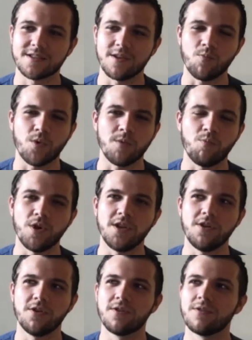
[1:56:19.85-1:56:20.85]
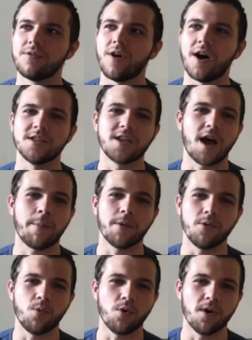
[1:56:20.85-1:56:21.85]
when, when you're on top of
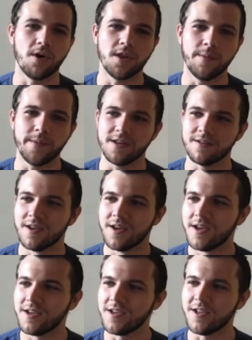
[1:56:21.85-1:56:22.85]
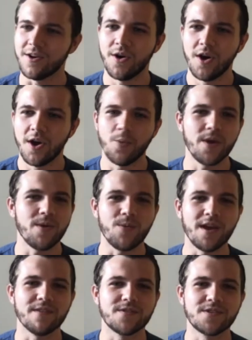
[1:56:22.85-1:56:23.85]
the world, I mean, you know, we,
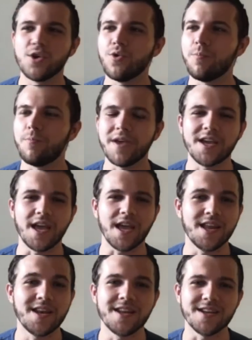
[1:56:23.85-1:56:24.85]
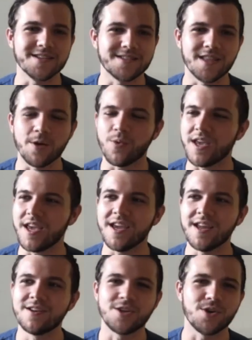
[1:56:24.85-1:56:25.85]
we have two big endings that we
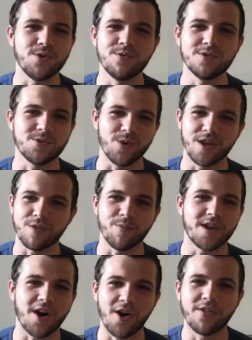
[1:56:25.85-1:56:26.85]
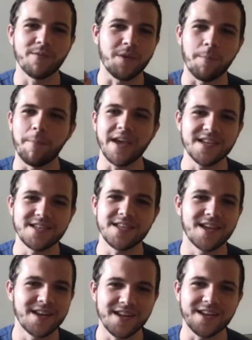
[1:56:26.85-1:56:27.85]
end tunes with, and we call them the Basie
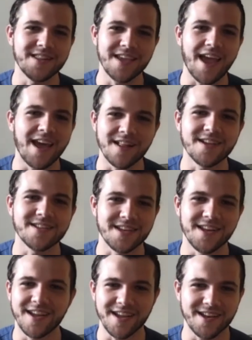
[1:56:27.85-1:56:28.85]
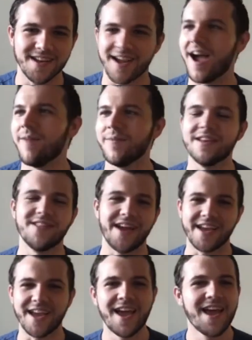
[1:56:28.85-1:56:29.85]
ending and the Ellington ending. I mean,
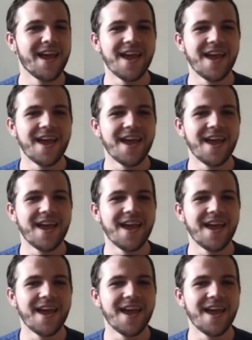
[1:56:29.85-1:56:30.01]
like,